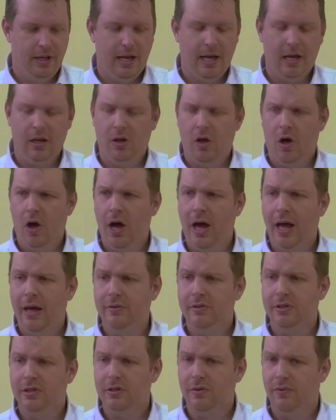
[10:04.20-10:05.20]
our
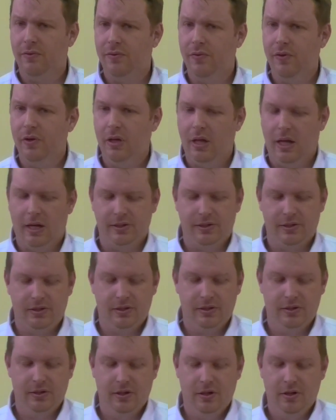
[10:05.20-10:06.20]
lives and to fill
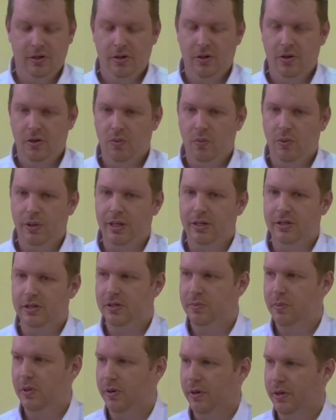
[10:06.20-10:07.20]
us with His
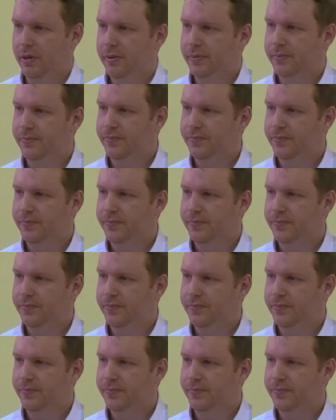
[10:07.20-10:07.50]
Spirit.